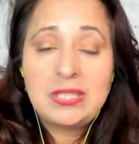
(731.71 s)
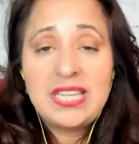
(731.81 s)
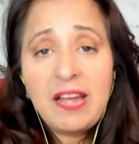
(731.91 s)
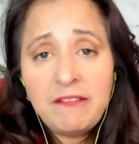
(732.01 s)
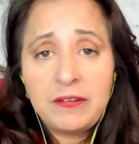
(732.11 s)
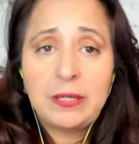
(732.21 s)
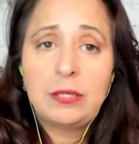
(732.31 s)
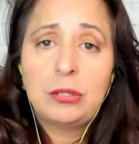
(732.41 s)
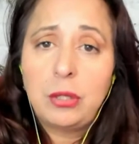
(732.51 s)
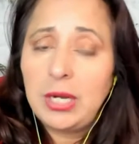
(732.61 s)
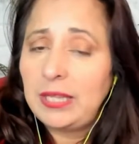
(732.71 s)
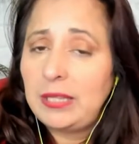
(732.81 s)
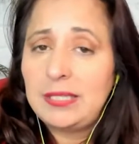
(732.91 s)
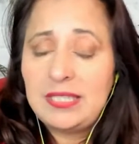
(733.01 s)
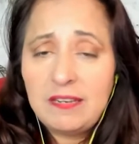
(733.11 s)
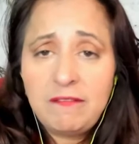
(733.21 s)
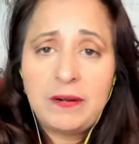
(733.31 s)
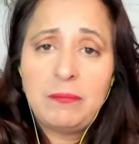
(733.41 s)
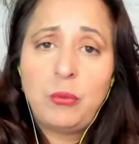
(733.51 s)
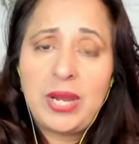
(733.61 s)
definitely look at the
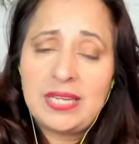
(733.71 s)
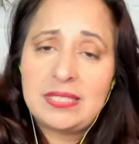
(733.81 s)
different ways